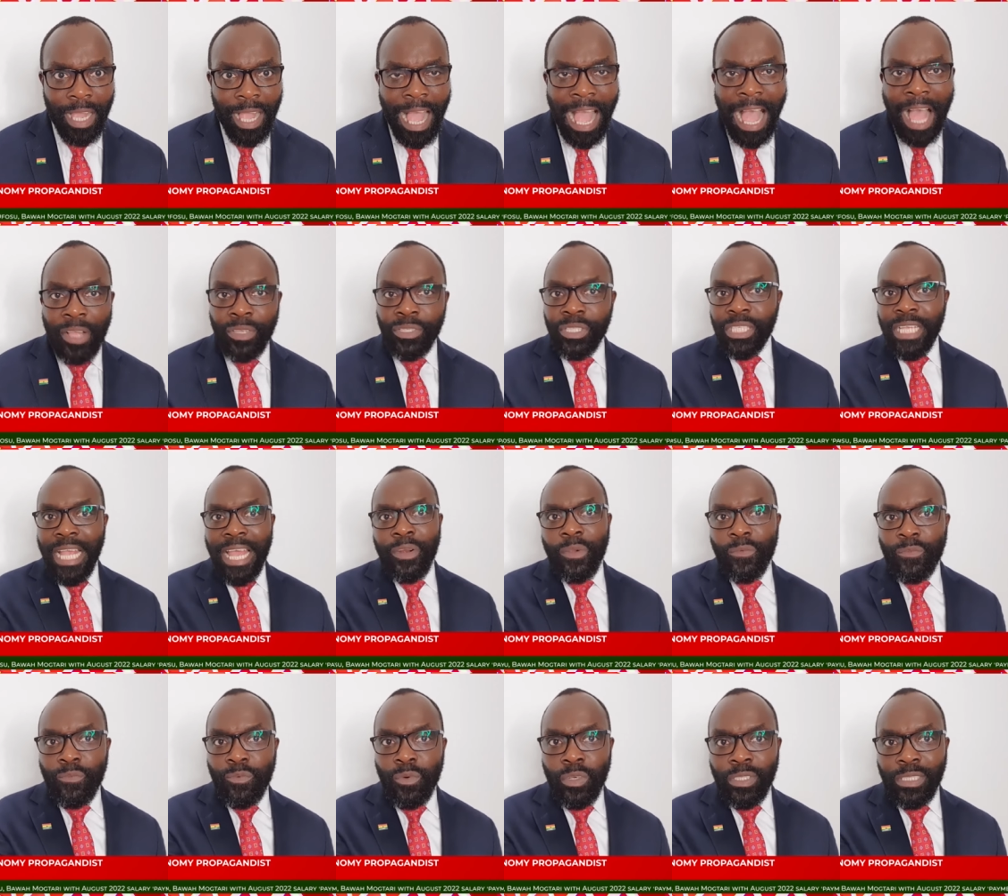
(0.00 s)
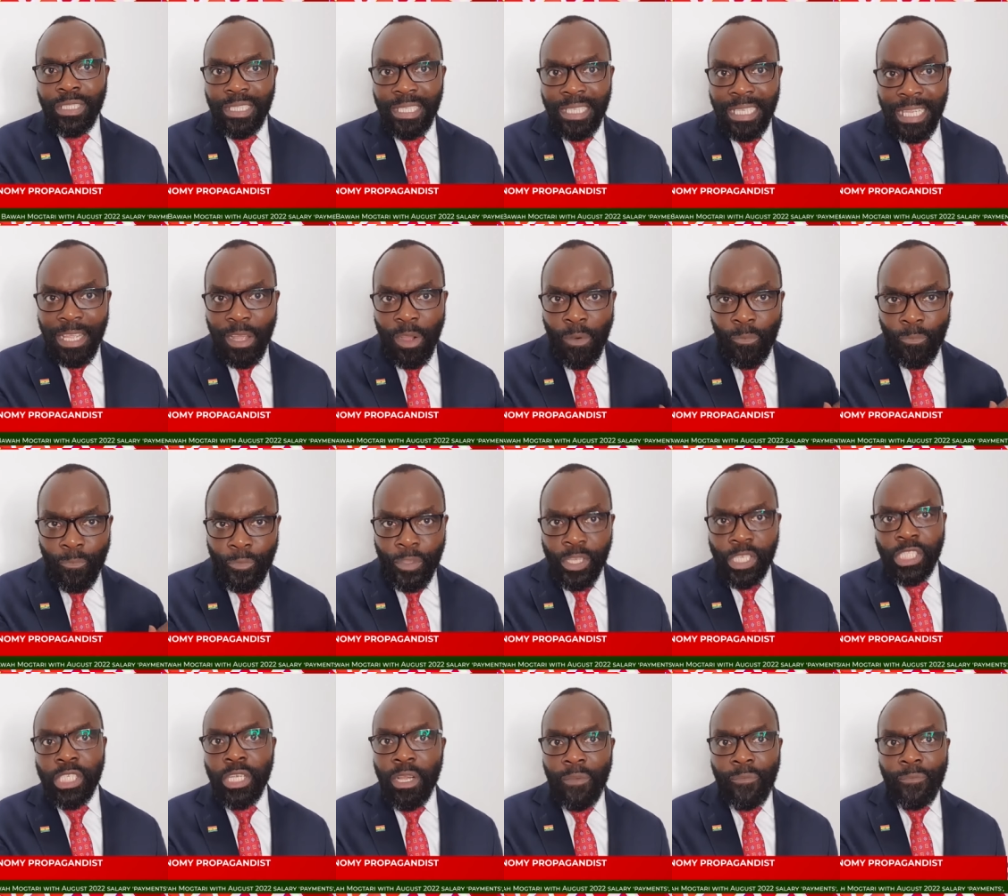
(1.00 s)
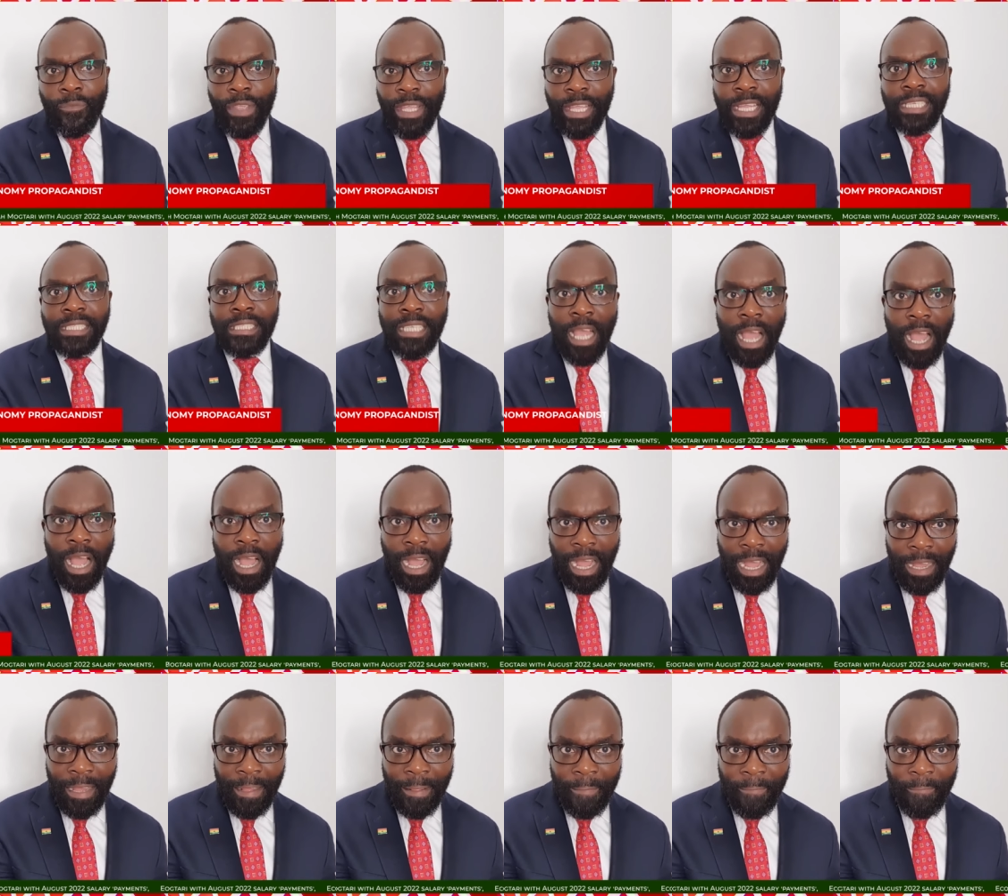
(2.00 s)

outside of what the official figures are